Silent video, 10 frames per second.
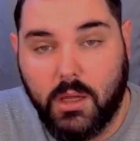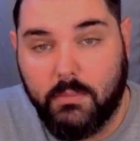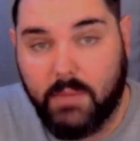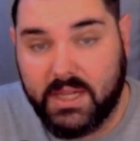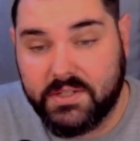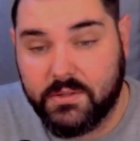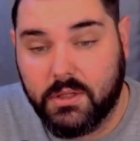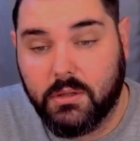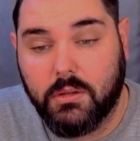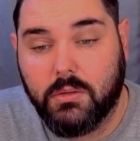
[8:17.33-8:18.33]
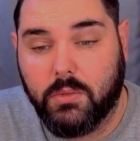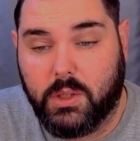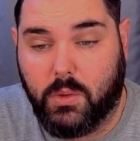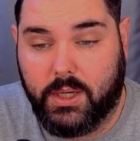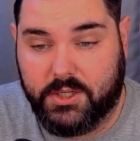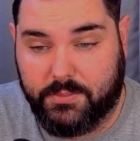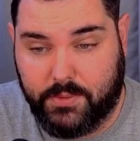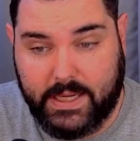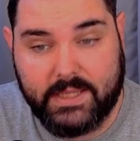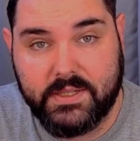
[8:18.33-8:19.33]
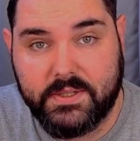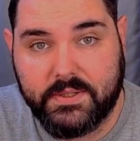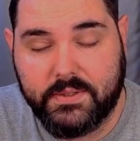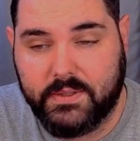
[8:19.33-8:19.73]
Mastering her requires practice,